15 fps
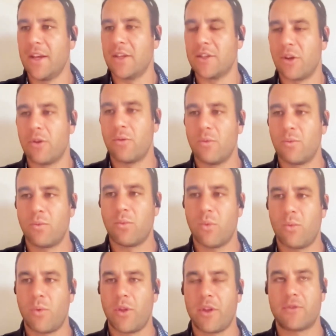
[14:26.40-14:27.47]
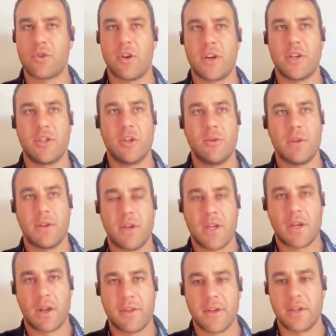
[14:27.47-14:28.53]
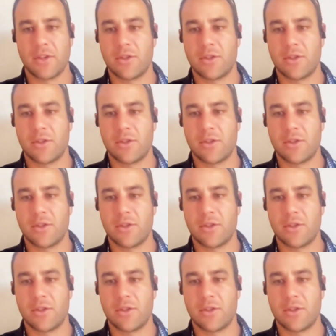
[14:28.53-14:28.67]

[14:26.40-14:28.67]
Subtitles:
So what they're trying to do, and I think